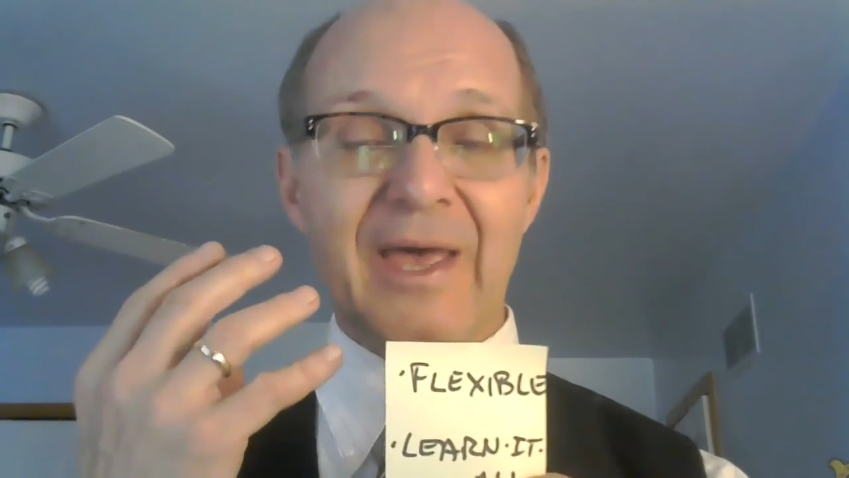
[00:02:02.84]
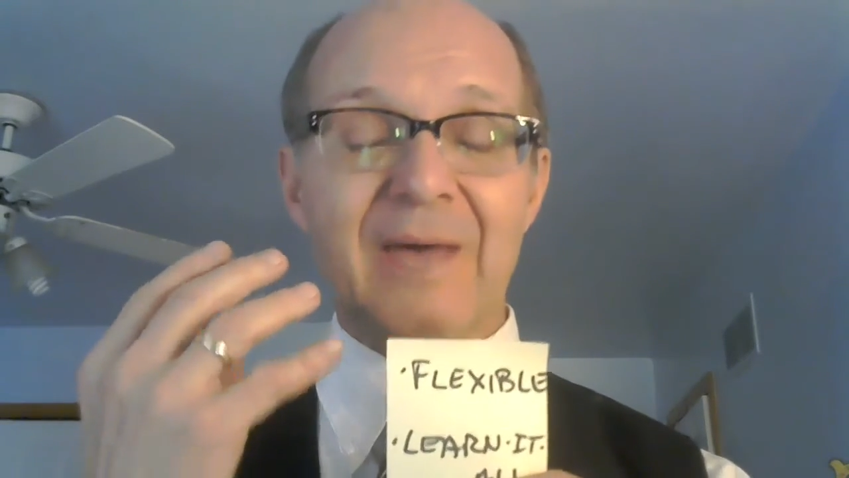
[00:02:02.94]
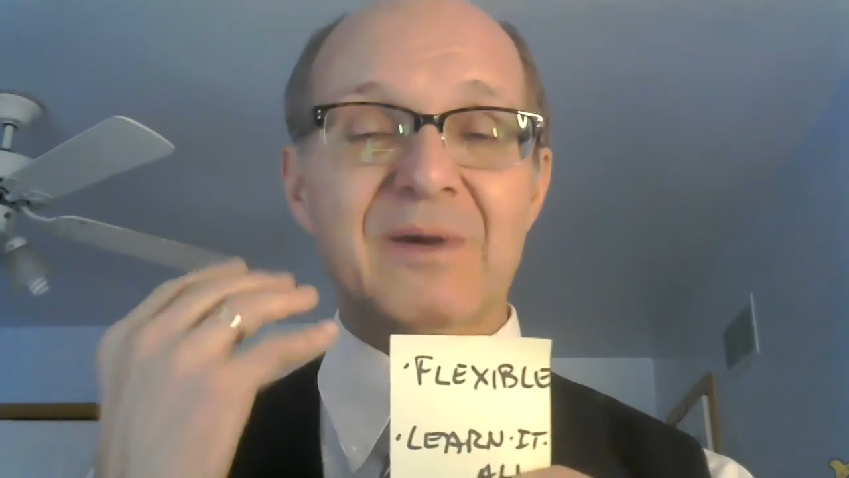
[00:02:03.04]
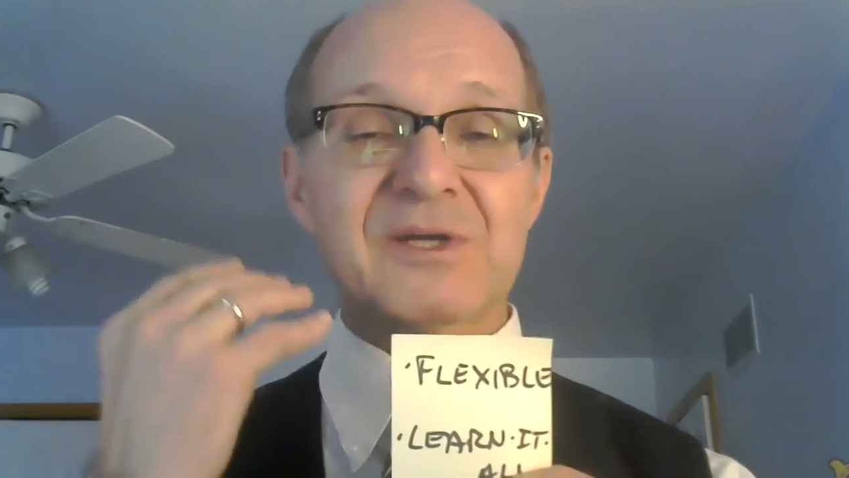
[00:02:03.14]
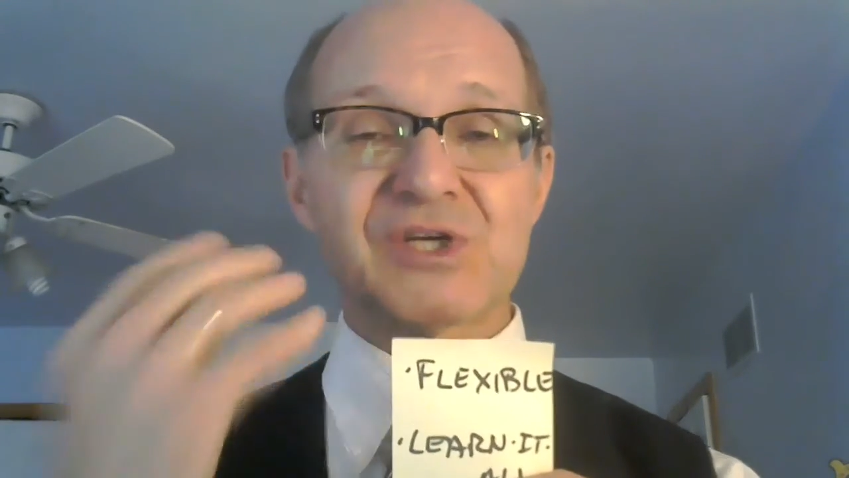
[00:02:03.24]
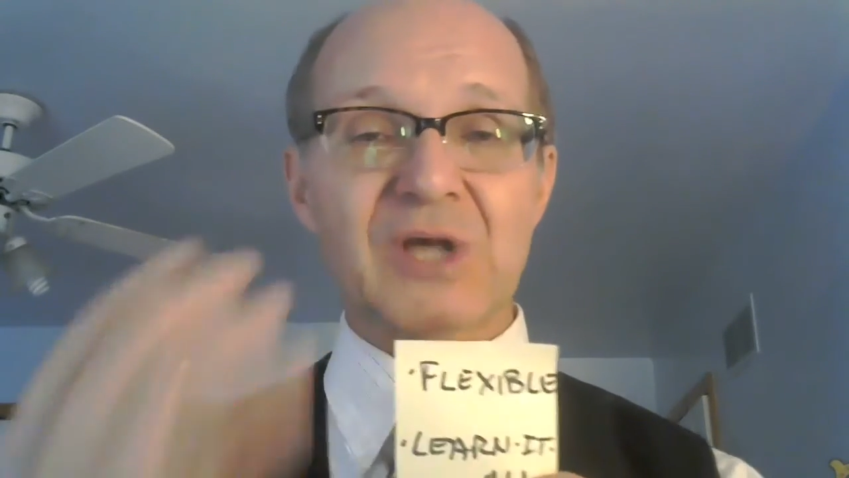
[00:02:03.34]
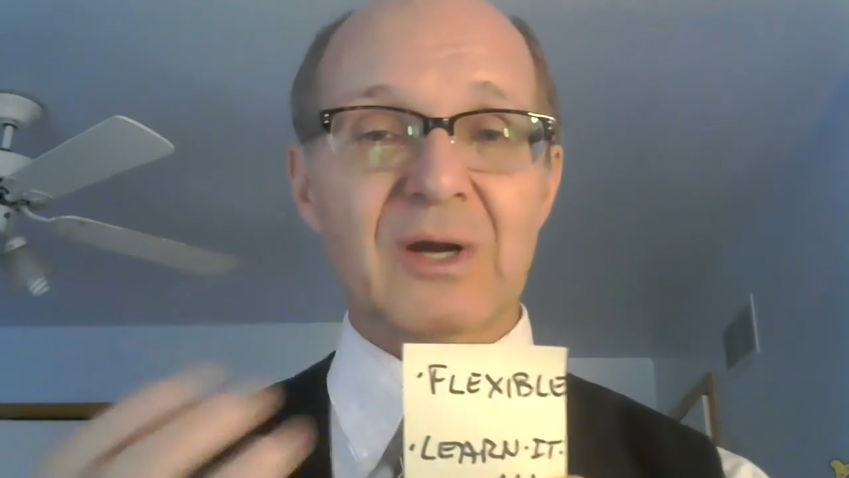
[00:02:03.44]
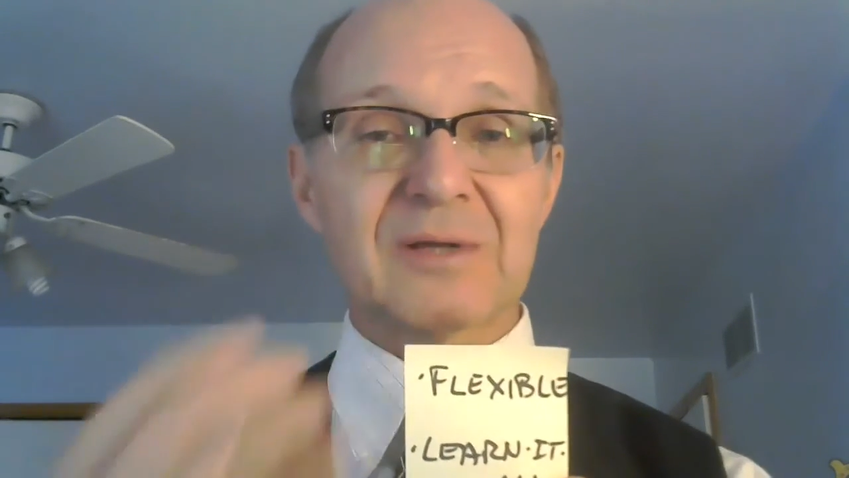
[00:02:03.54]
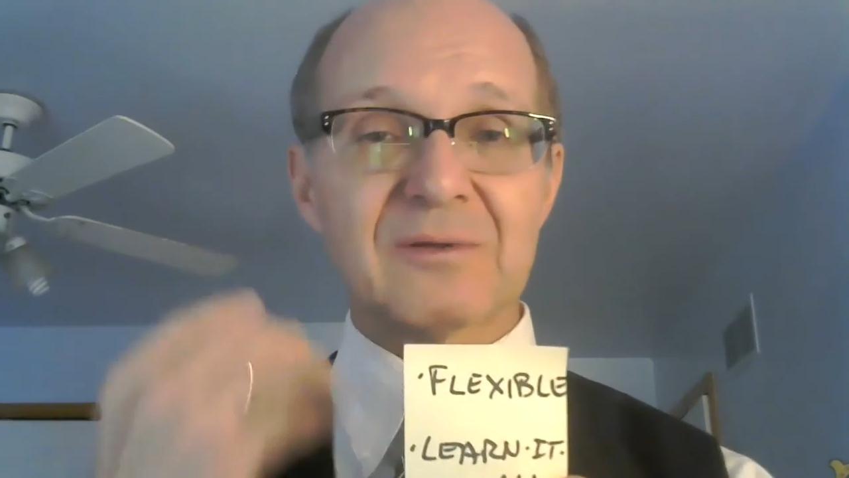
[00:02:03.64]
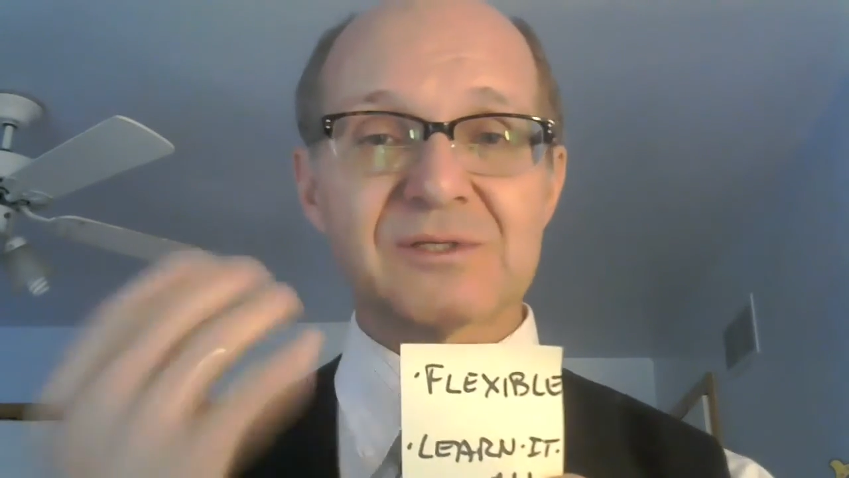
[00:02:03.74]
and by
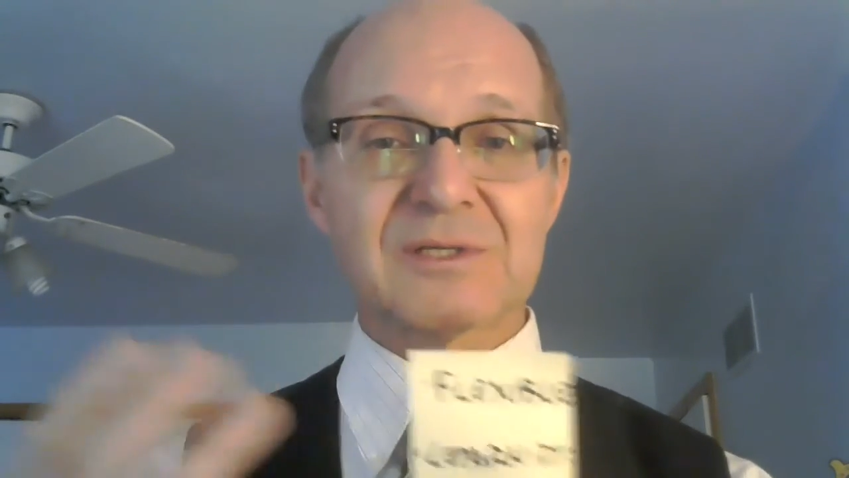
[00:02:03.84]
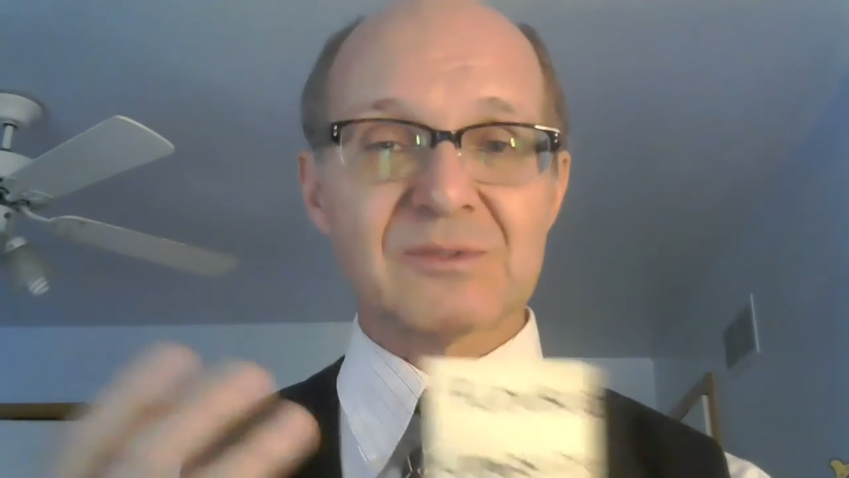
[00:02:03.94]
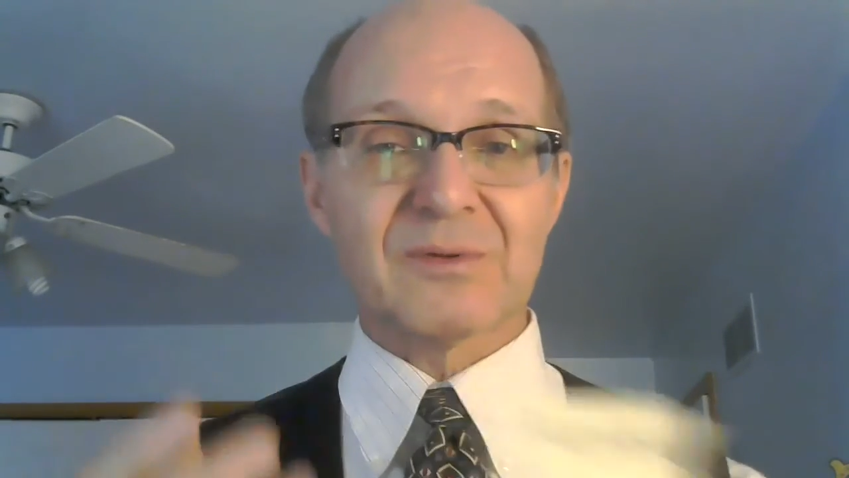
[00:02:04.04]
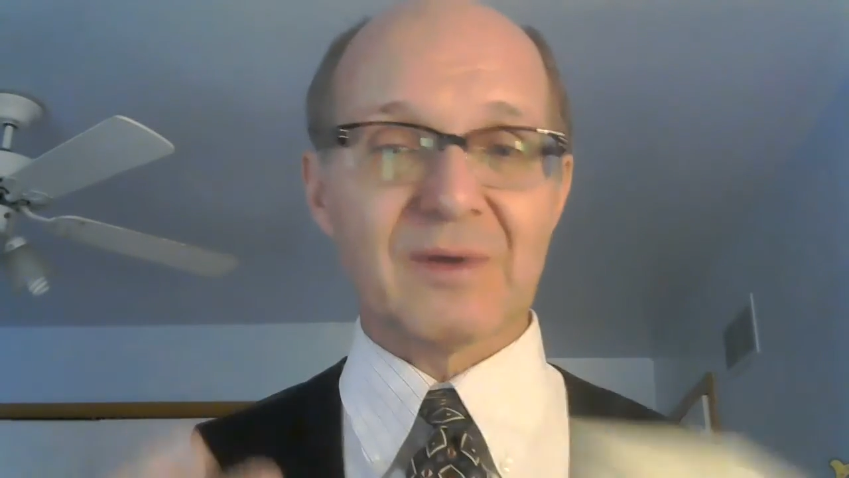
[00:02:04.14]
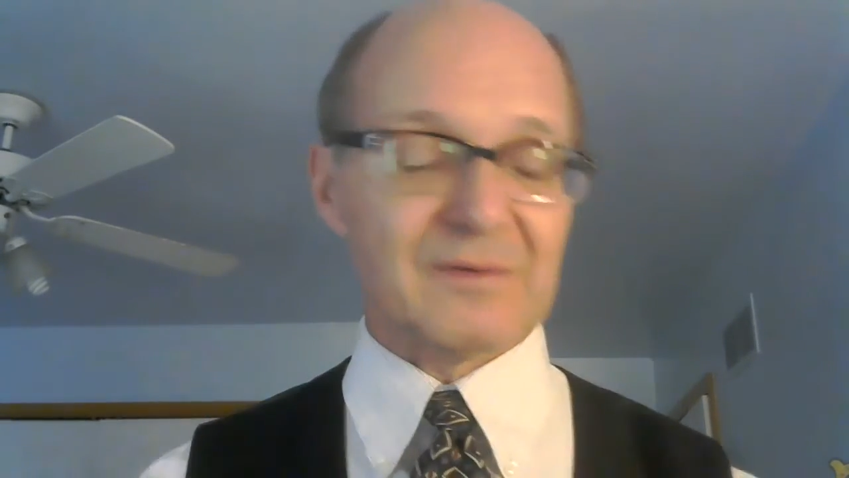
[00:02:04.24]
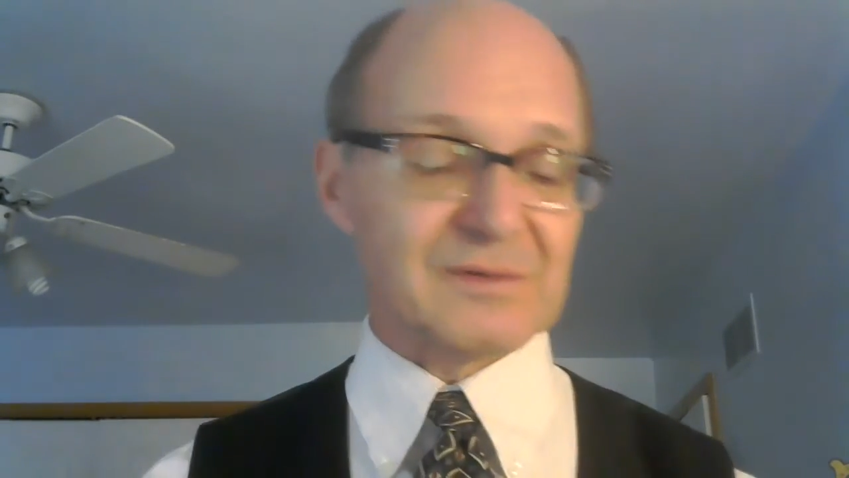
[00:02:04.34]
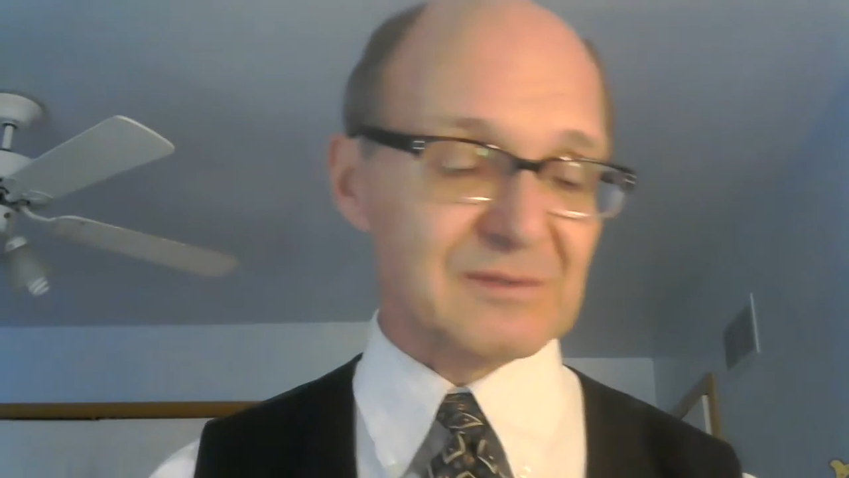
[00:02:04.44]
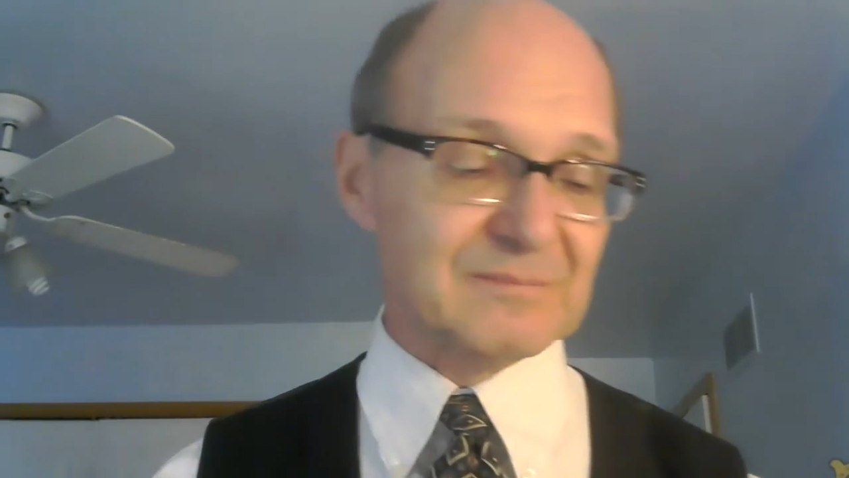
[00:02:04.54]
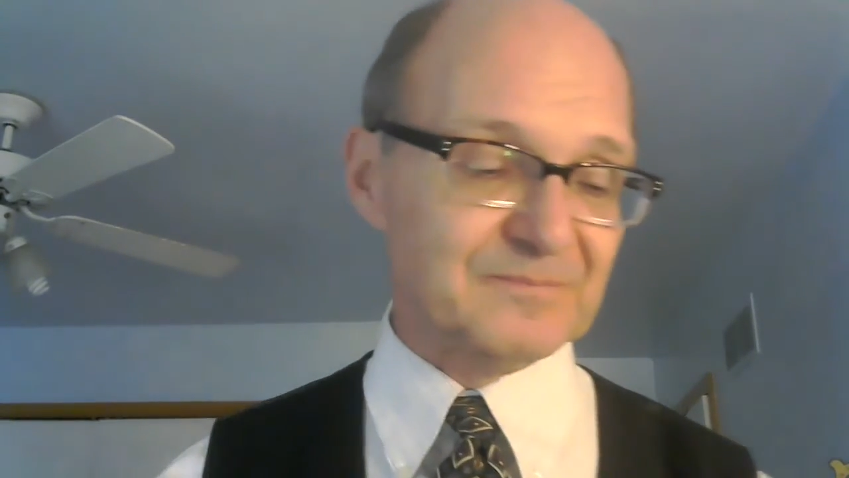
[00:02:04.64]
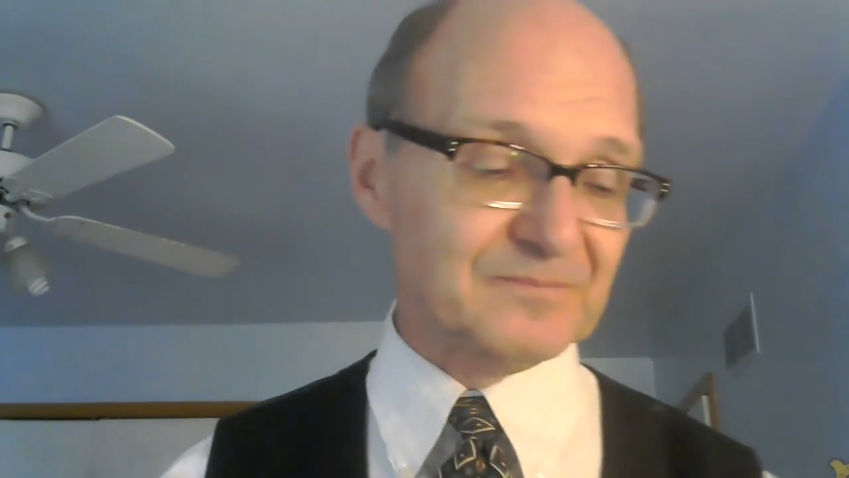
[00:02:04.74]
sharing those things with others.